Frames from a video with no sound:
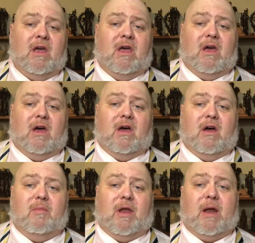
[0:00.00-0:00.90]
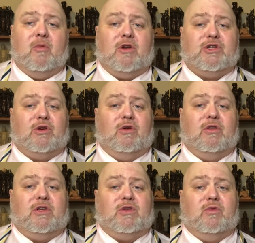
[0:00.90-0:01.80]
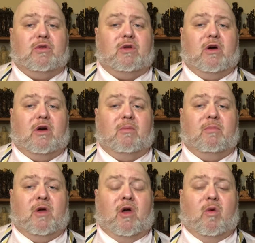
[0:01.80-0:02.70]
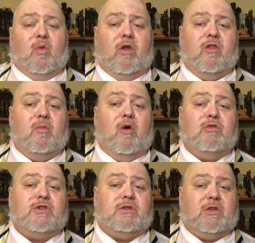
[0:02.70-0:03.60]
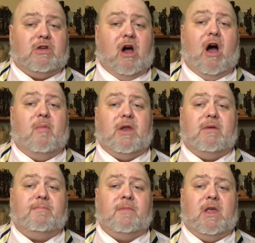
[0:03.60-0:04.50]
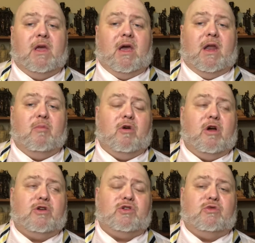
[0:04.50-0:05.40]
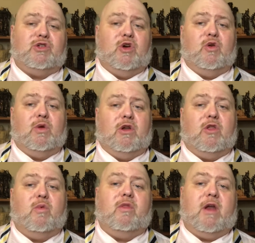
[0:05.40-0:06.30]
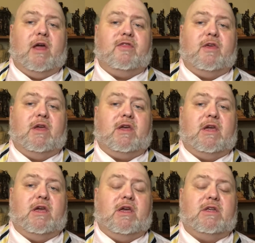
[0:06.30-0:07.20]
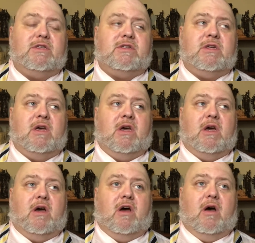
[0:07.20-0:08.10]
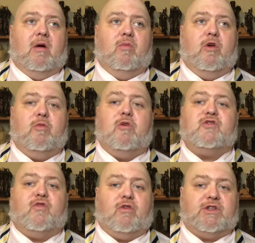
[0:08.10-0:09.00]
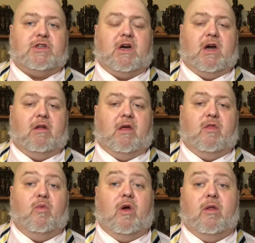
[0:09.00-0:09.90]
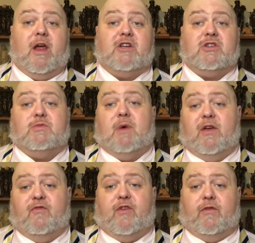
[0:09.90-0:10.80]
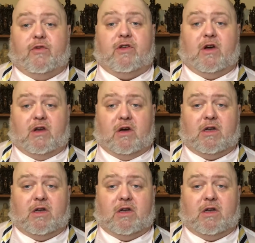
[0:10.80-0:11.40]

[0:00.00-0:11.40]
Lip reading: And I'm going to show you that one of the most common, and I'm going to also show you another one that I think is one of the most versatile, and actually is my favorite tie knot.